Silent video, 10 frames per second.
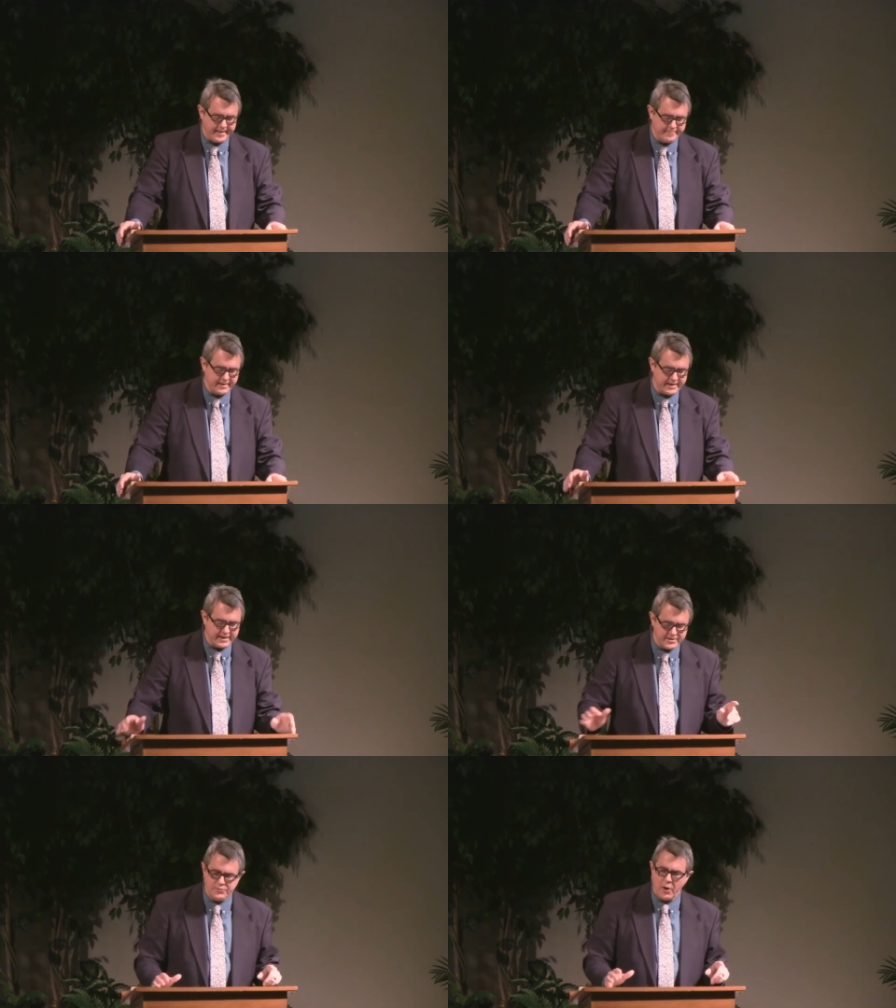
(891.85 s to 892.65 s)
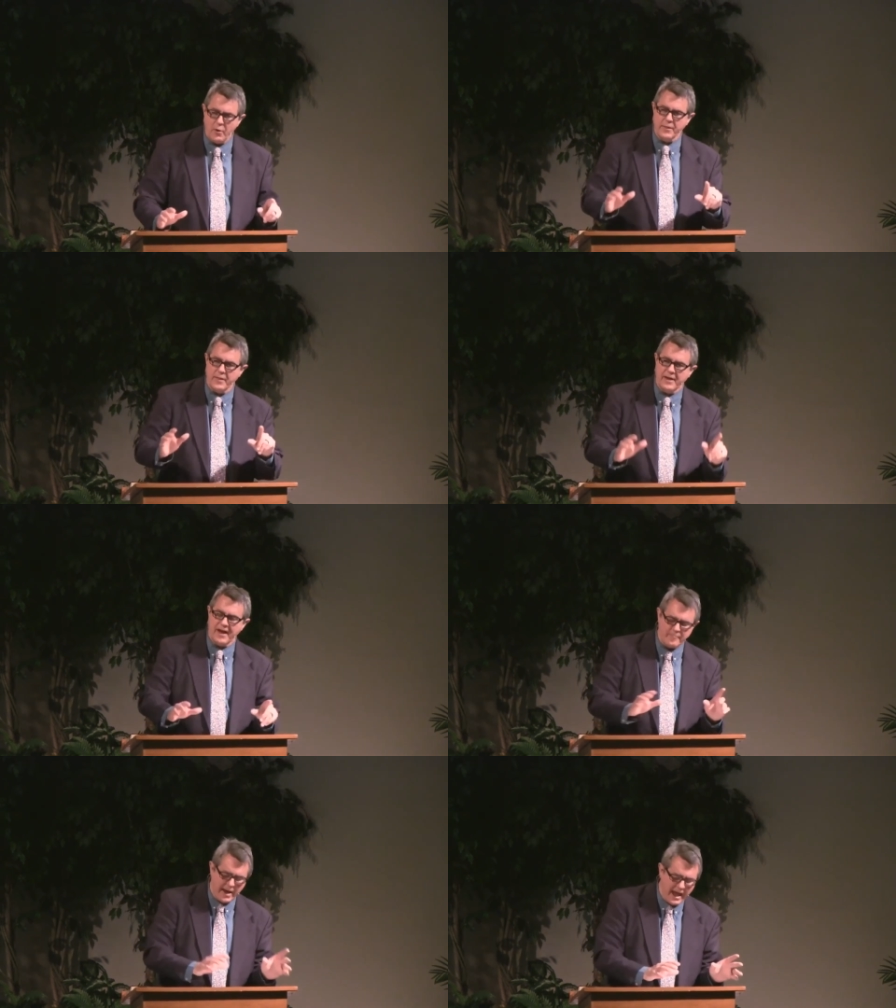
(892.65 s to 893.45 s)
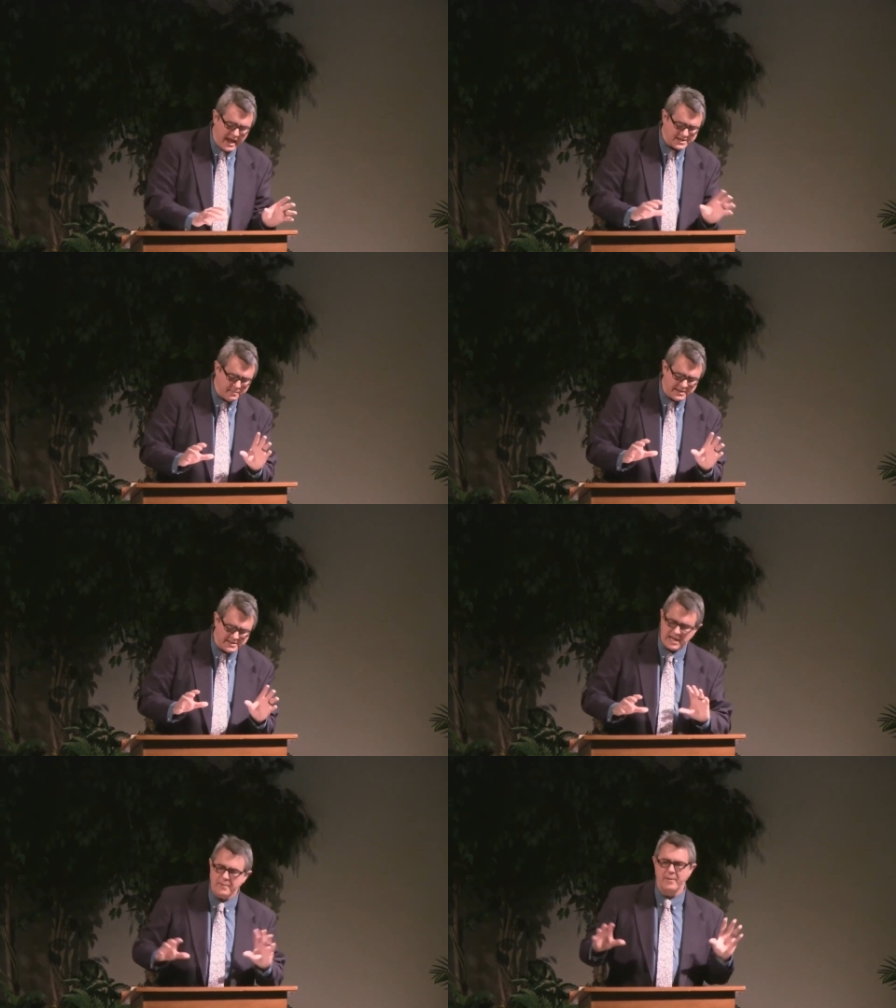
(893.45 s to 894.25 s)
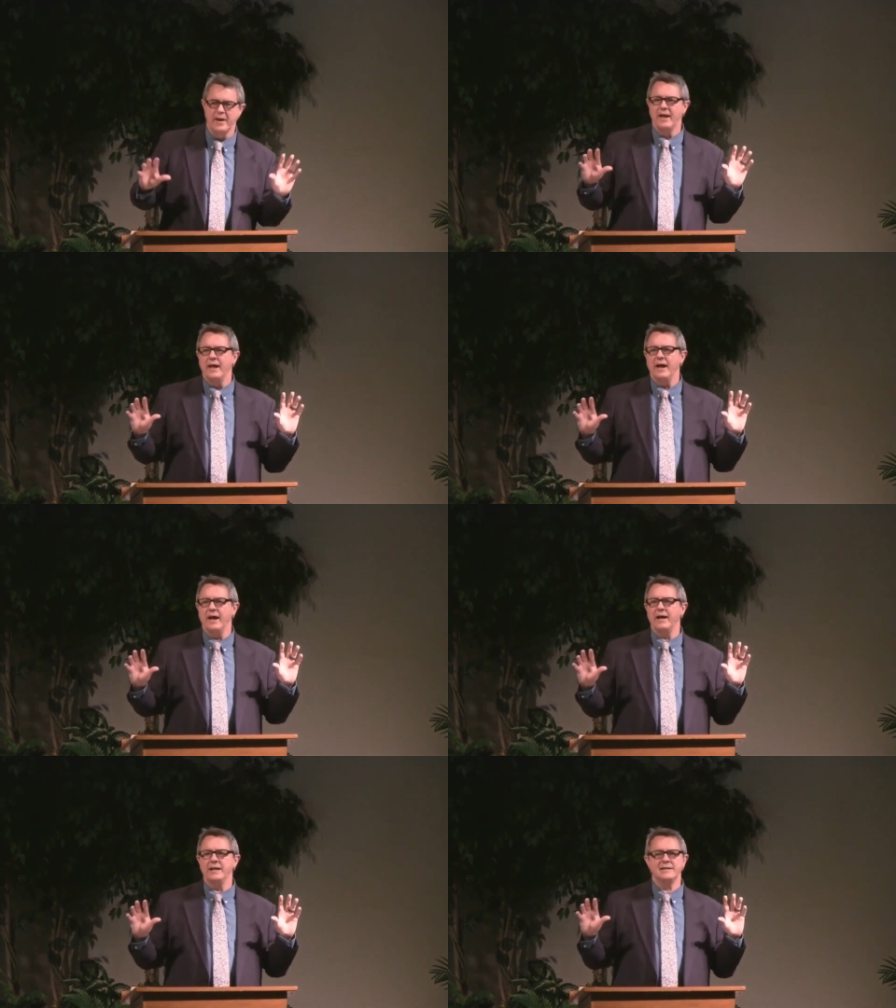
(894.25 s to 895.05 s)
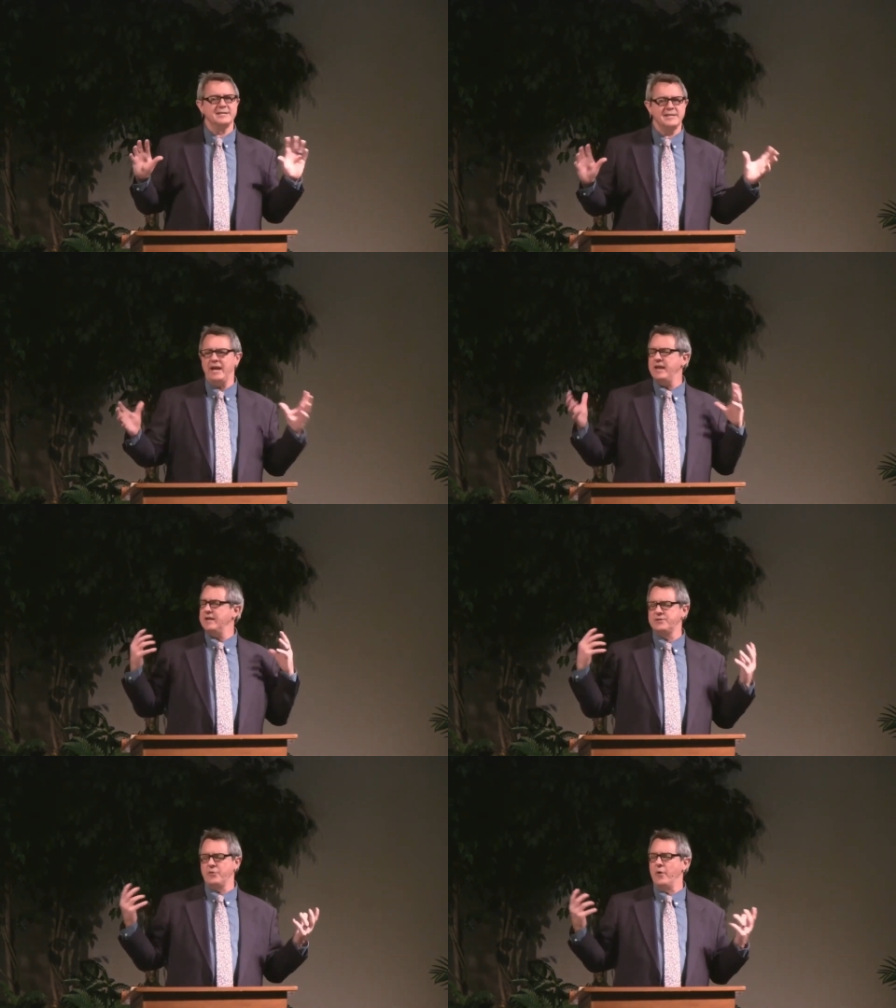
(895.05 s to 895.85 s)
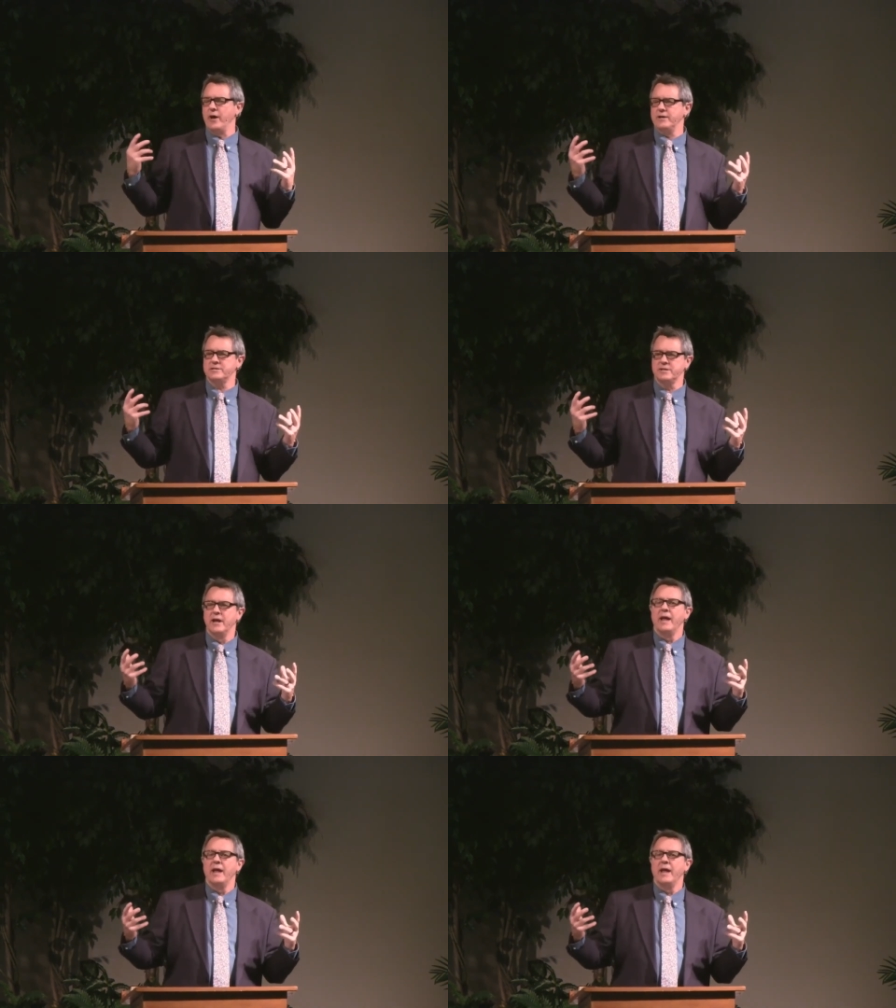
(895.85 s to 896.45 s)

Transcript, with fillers: But the control that the government has may seem uh, insidious to us.